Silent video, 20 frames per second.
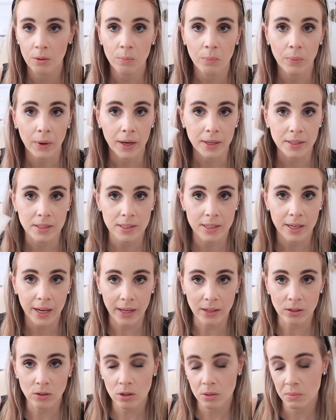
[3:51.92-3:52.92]
But
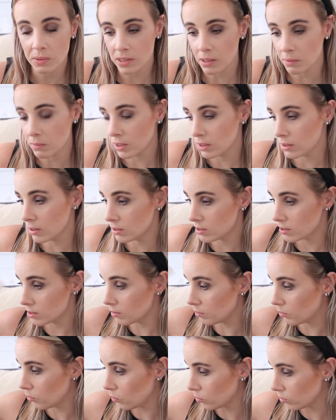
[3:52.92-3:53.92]
hand cream is something that's
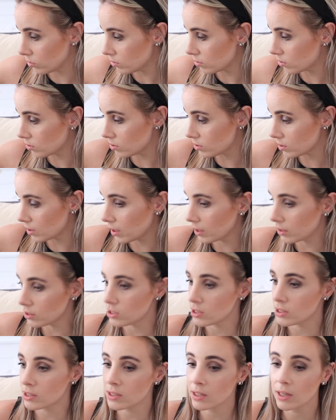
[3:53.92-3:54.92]
important because I
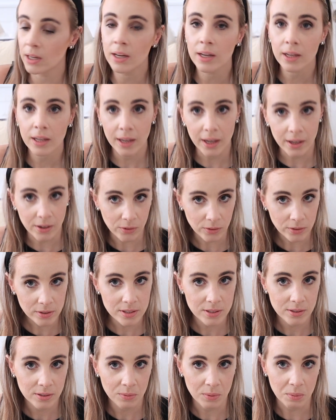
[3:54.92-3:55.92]
just
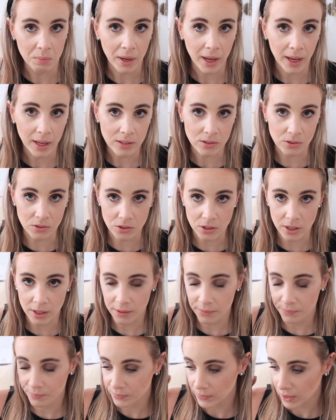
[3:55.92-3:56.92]
cannot when my hands are
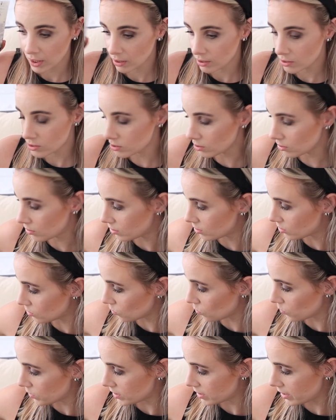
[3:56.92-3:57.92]
dry. So this is
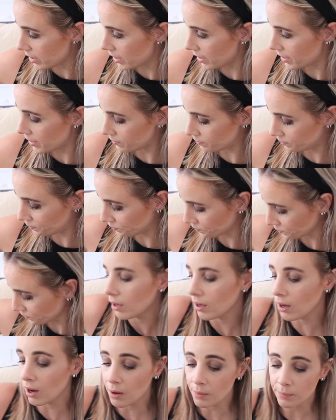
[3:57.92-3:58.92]
always there.
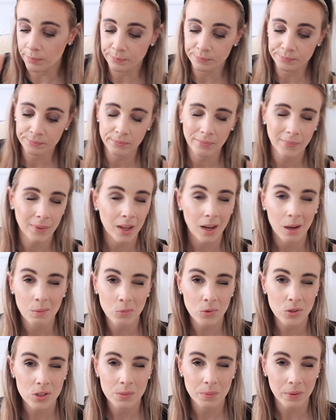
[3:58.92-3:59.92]
Gum. I'm
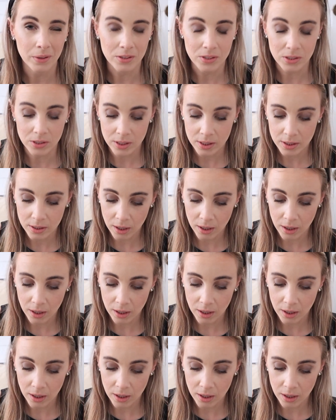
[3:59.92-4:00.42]
not supposed to eat